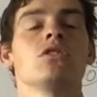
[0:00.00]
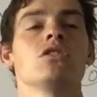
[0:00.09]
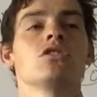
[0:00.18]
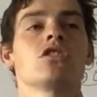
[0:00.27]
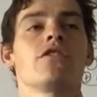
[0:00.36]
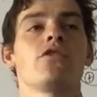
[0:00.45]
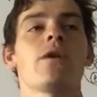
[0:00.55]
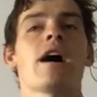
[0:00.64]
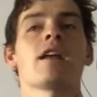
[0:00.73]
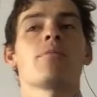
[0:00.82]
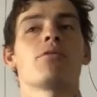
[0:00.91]
So if you
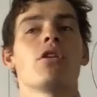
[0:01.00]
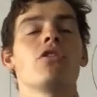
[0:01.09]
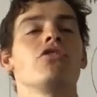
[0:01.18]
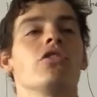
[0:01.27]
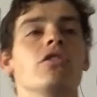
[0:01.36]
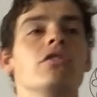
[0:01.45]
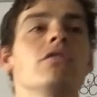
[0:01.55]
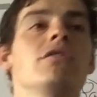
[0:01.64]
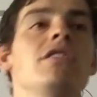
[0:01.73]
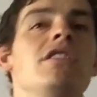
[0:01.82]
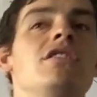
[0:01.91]
add a proton,
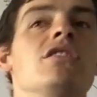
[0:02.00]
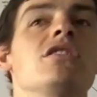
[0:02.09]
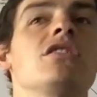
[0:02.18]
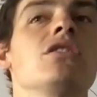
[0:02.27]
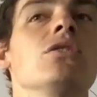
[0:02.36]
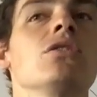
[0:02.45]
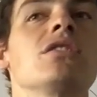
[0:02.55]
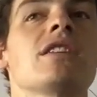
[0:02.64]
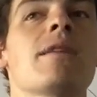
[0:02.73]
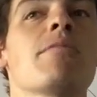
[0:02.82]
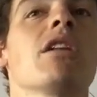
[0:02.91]
is it still the
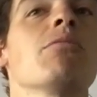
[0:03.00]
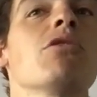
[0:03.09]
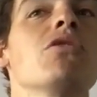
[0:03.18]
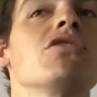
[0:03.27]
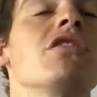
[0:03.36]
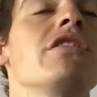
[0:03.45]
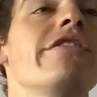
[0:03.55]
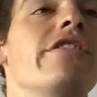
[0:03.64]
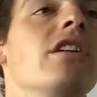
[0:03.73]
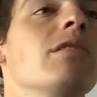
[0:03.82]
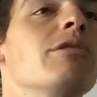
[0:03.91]
same element or is it a
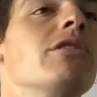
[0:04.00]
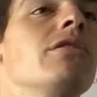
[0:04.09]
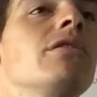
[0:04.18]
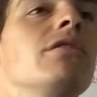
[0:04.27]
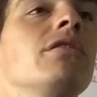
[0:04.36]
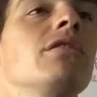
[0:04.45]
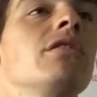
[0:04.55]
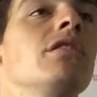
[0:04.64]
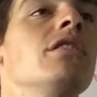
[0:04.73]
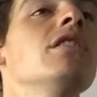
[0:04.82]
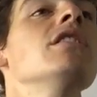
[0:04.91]
different element?
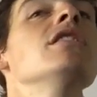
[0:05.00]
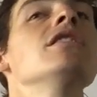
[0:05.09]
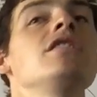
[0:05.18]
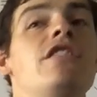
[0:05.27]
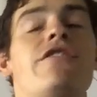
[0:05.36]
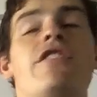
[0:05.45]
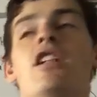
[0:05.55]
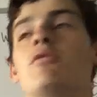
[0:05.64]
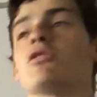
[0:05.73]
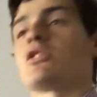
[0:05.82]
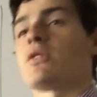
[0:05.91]
Different
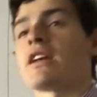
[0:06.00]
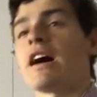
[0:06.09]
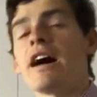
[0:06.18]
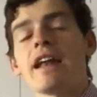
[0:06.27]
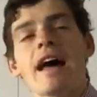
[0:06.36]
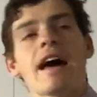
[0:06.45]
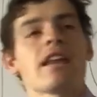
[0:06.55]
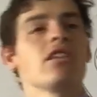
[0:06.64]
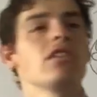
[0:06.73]
element. So we can't add and